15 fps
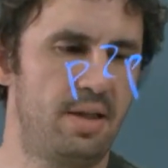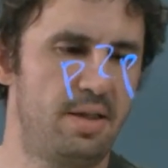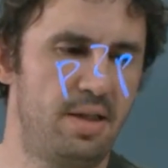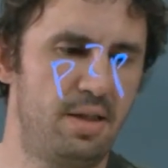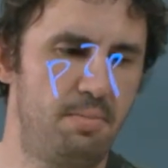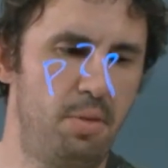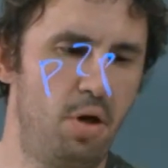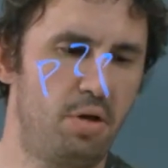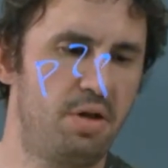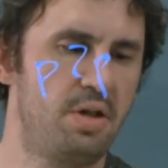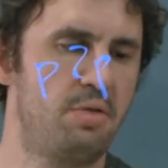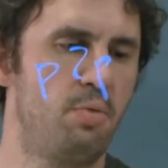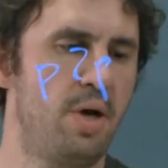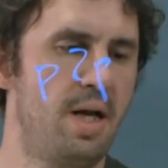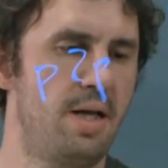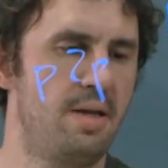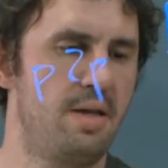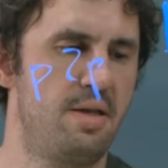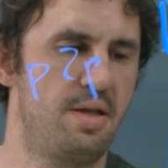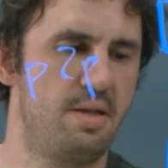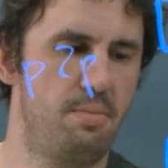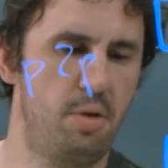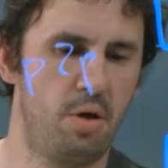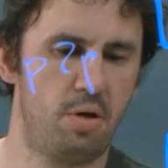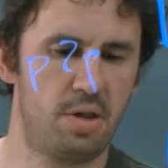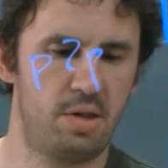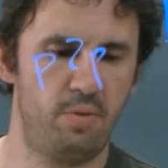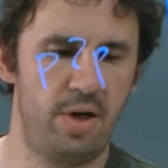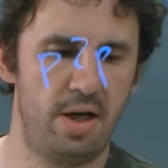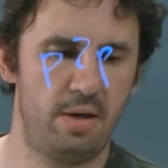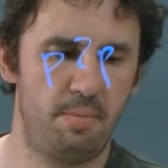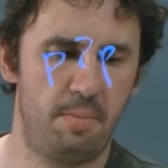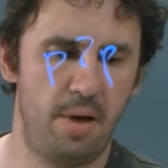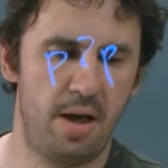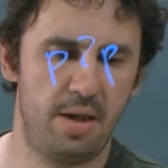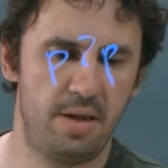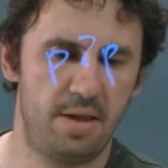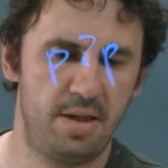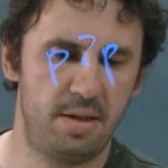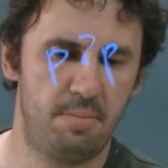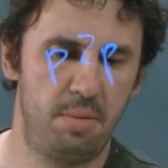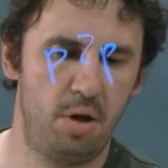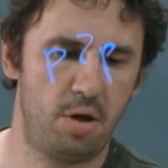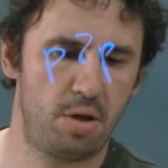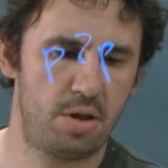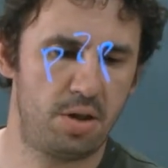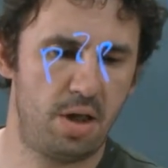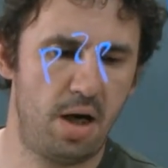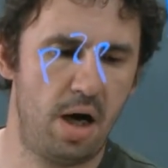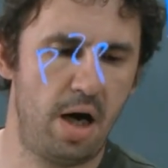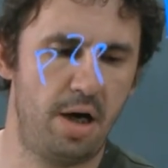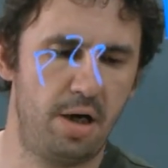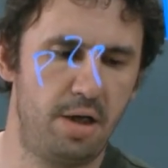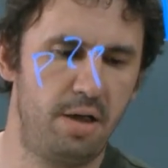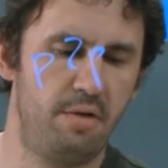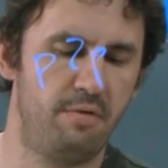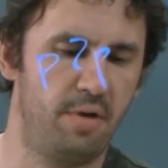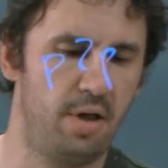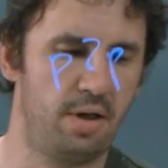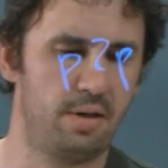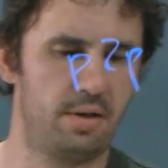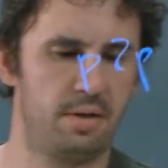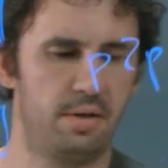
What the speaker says: this block is valid, this block is valid, and these blocks are invalid.